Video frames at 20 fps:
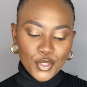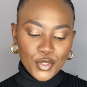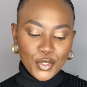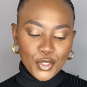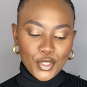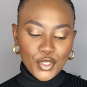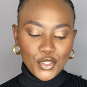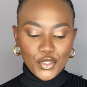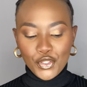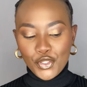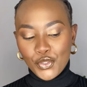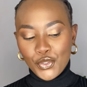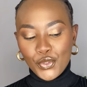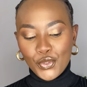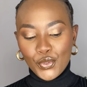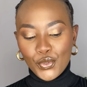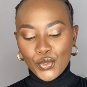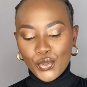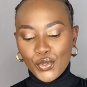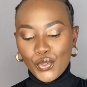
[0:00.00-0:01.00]
to
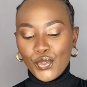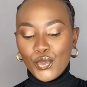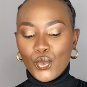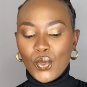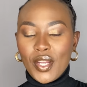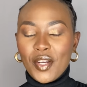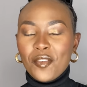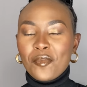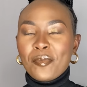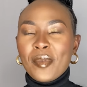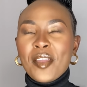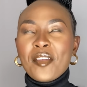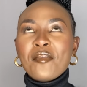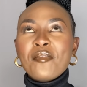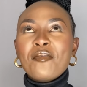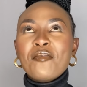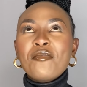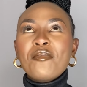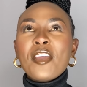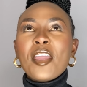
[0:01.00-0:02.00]
shoes, one of my
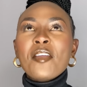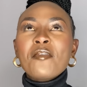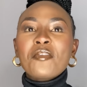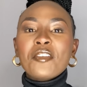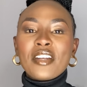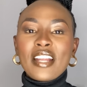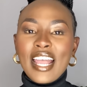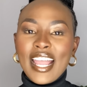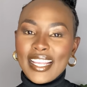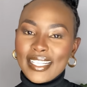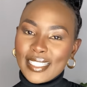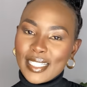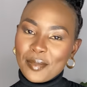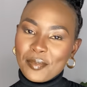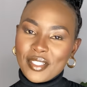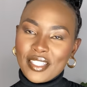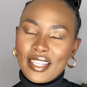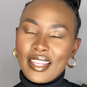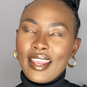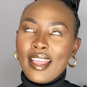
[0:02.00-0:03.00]
favorite
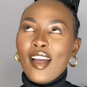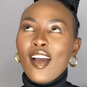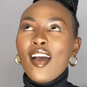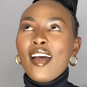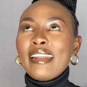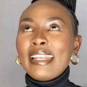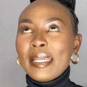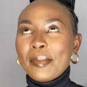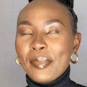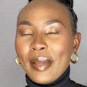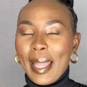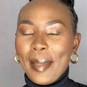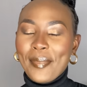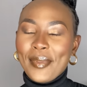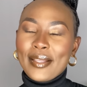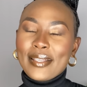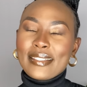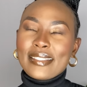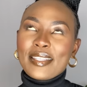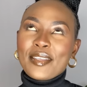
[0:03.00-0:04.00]
items that I hardly buy
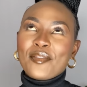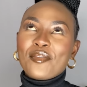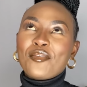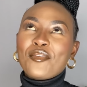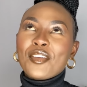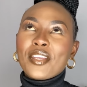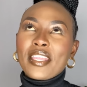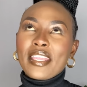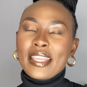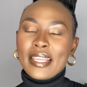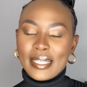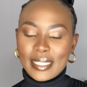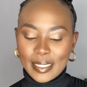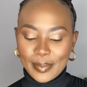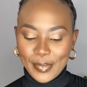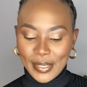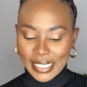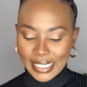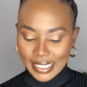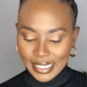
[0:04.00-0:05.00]
because they're freaking
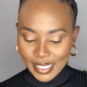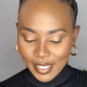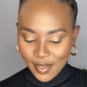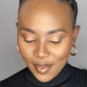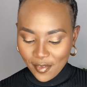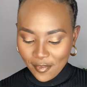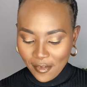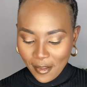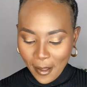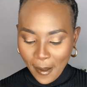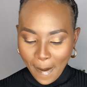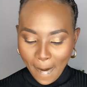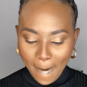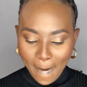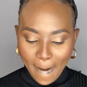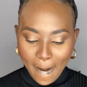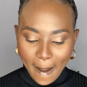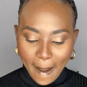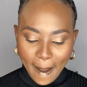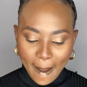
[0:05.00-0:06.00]
expensive.
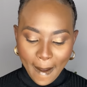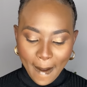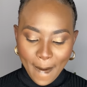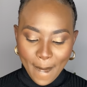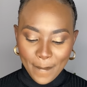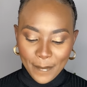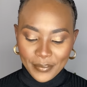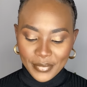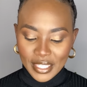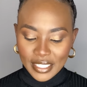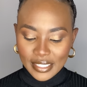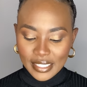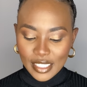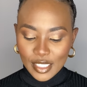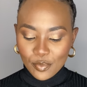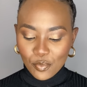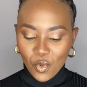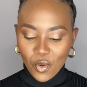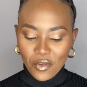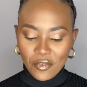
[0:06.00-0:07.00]
Um, this
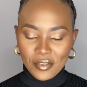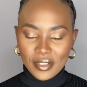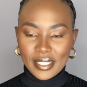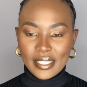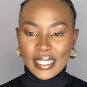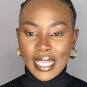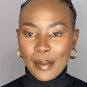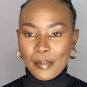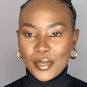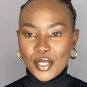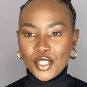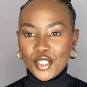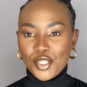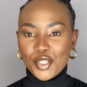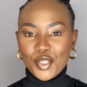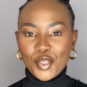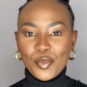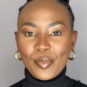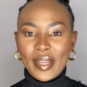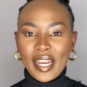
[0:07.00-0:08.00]
is more of a summer
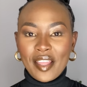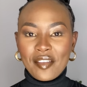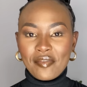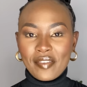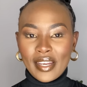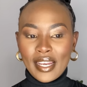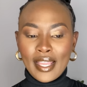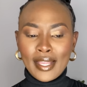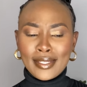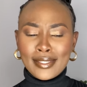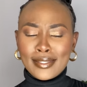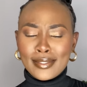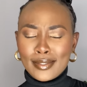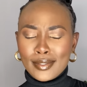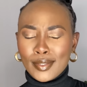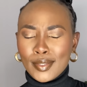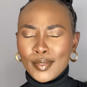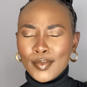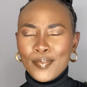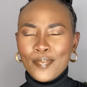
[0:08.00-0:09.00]
shoe, but I feel like
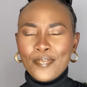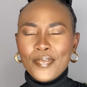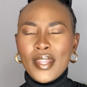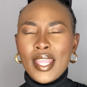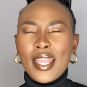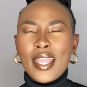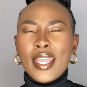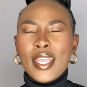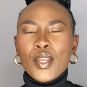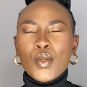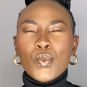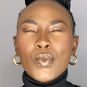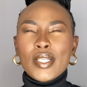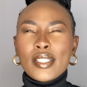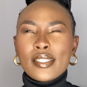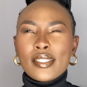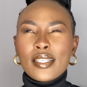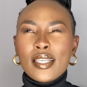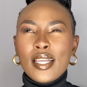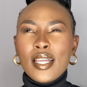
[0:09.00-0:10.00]
still in
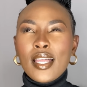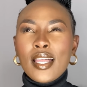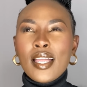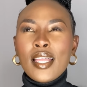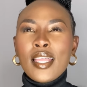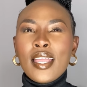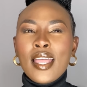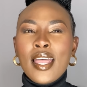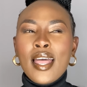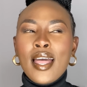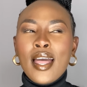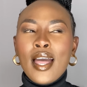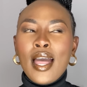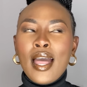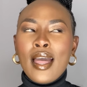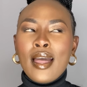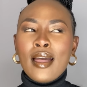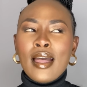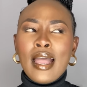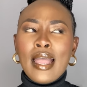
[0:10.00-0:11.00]
winter,
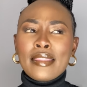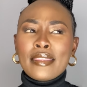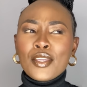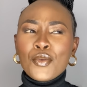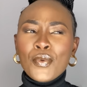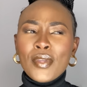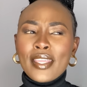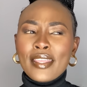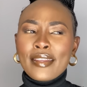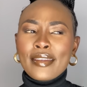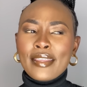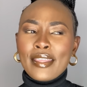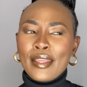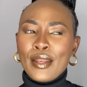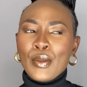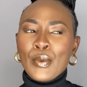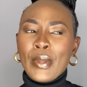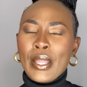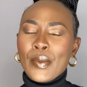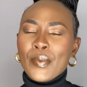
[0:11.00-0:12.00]
uh, I think we can get
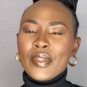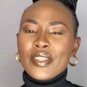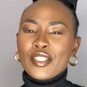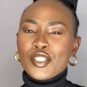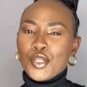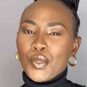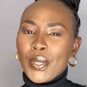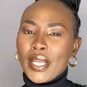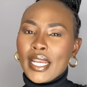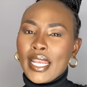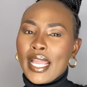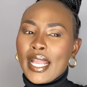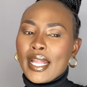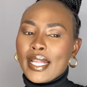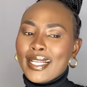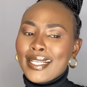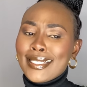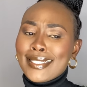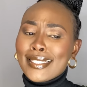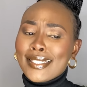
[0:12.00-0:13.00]
away with doing like
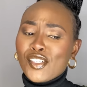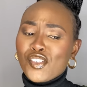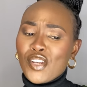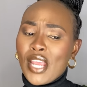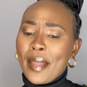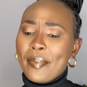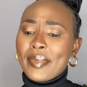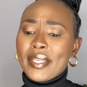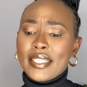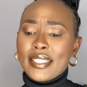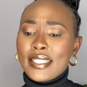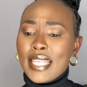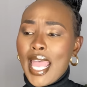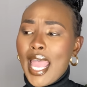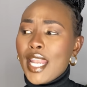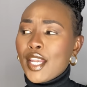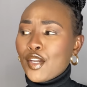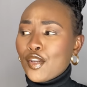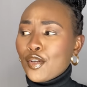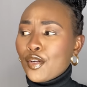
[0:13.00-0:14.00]
a strappy
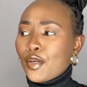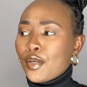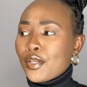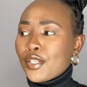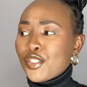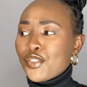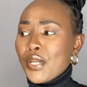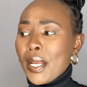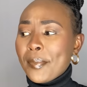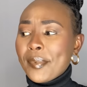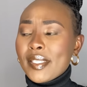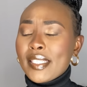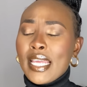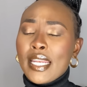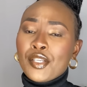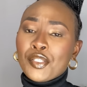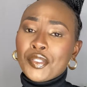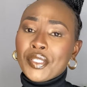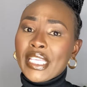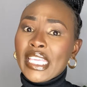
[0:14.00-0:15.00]
sandal, strappy
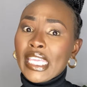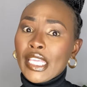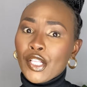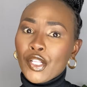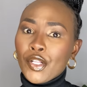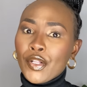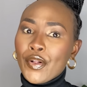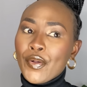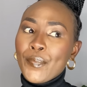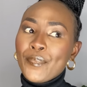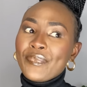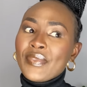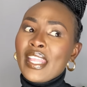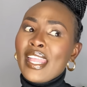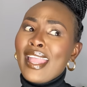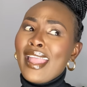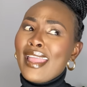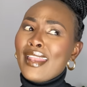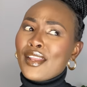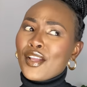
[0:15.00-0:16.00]
sandal heel,
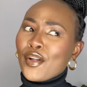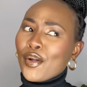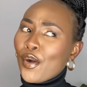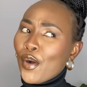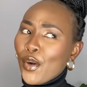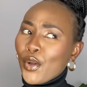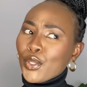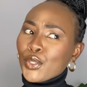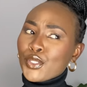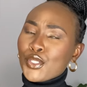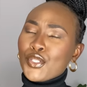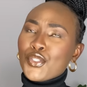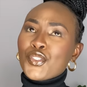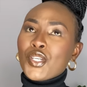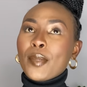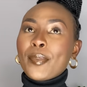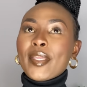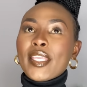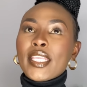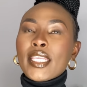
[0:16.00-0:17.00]
and a coat, or
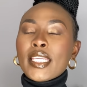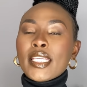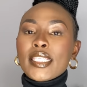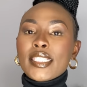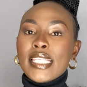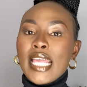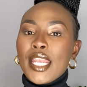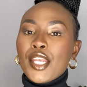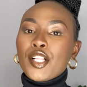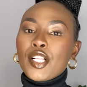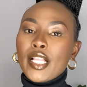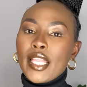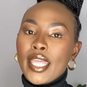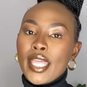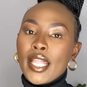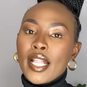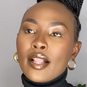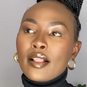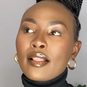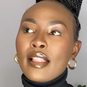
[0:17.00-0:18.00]
strappy sandal
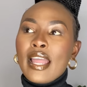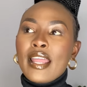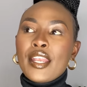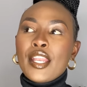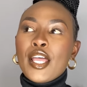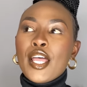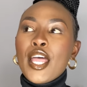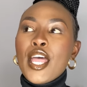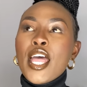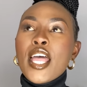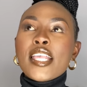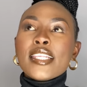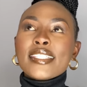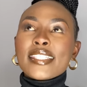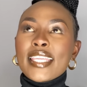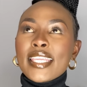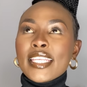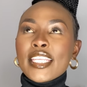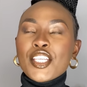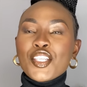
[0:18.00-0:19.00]
heel, and a
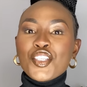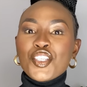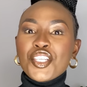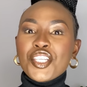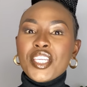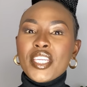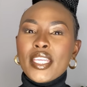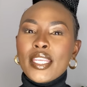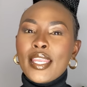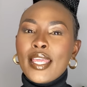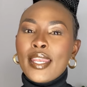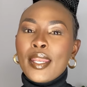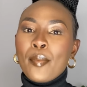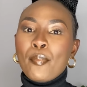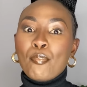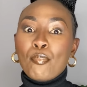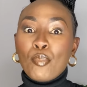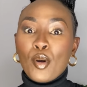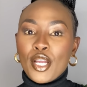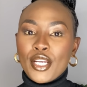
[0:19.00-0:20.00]
skinny jean, and a
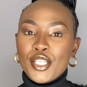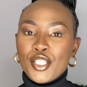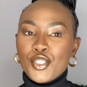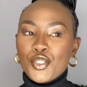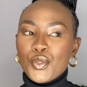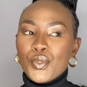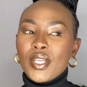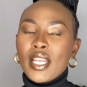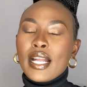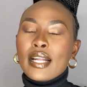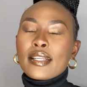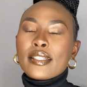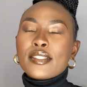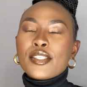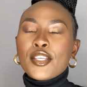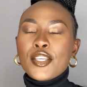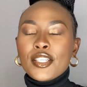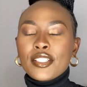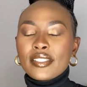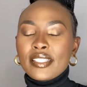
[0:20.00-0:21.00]
bodysuit, like a
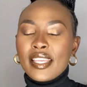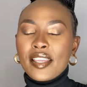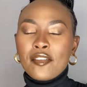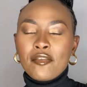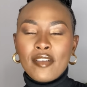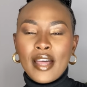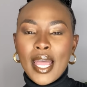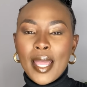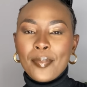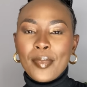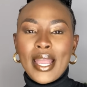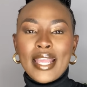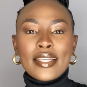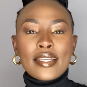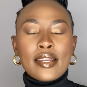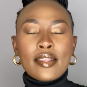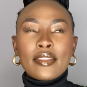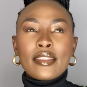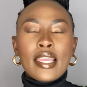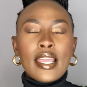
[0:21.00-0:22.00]
turtleneck vibe. I
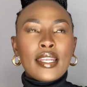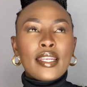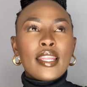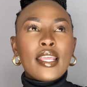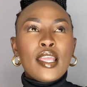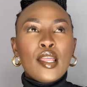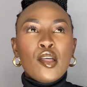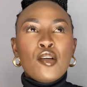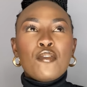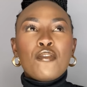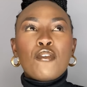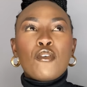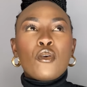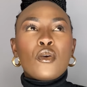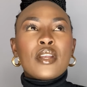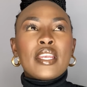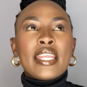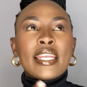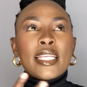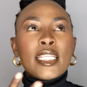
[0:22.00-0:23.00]
did that
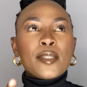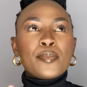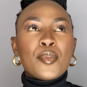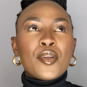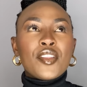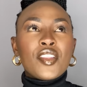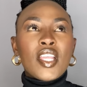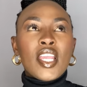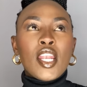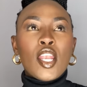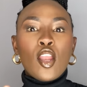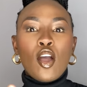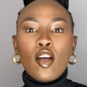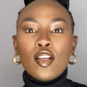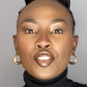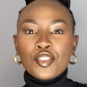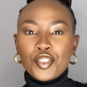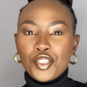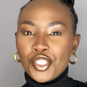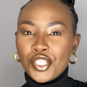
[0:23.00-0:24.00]
for Nele's birthday
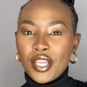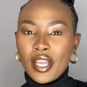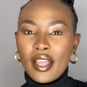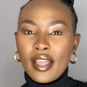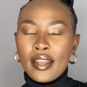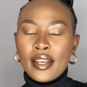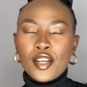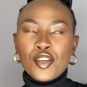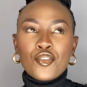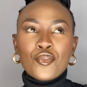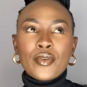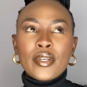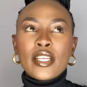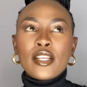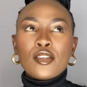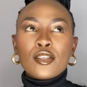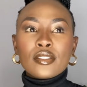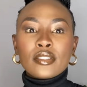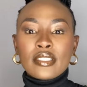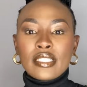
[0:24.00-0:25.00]
last year, and it really
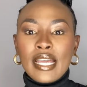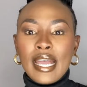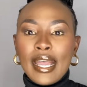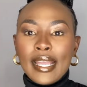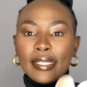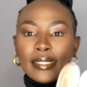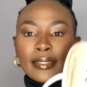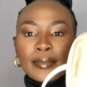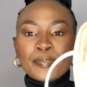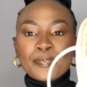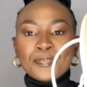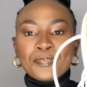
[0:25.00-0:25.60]
looked nice.